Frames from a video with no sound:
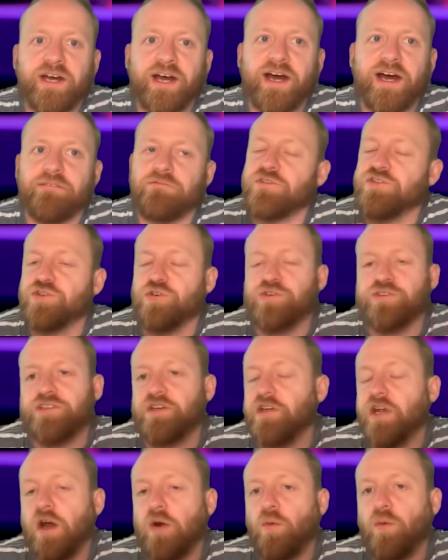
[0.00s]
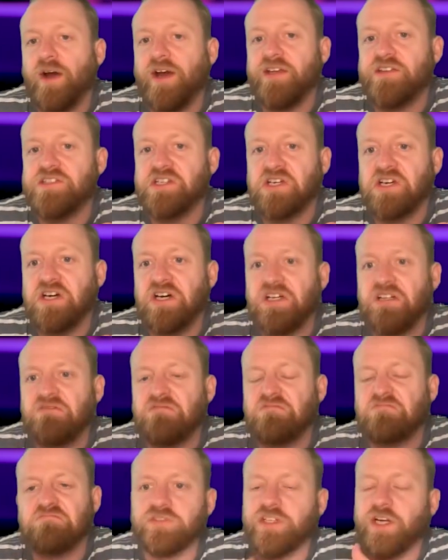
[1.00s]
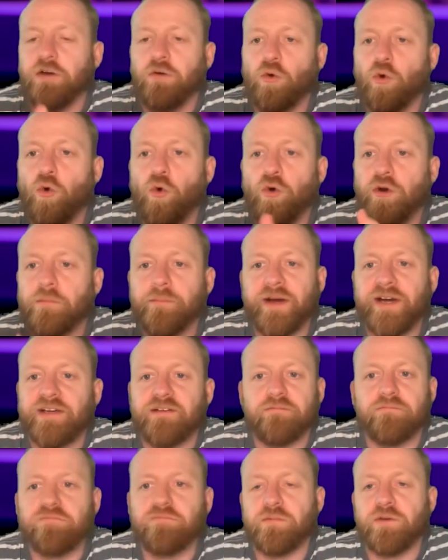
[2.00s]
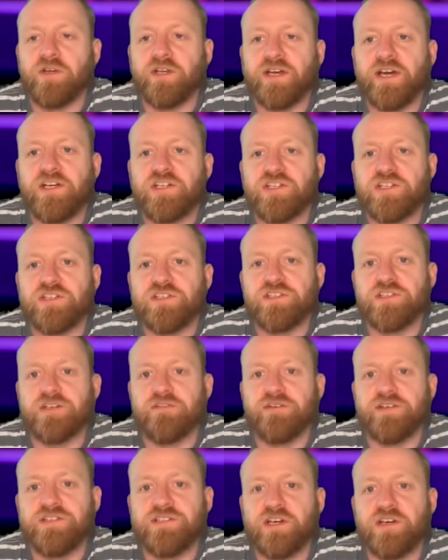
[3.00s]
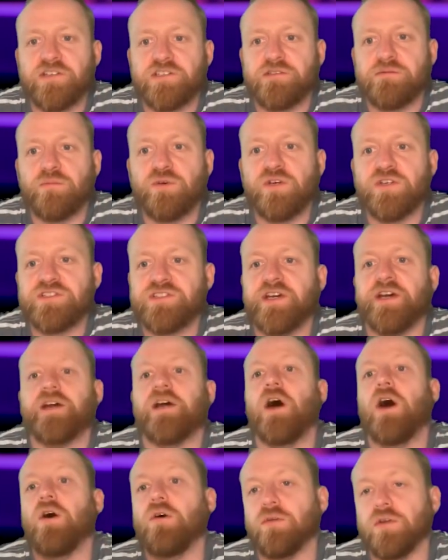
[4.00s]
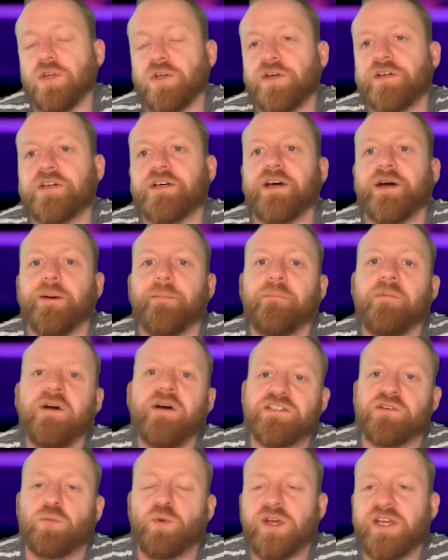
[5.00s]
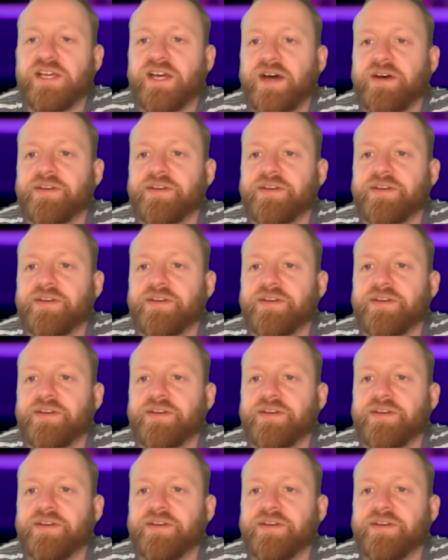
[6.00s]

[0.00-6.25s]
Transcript: And there's also no way to kind of, you know, automate communications to this customer, say, oh, look, um, it's a week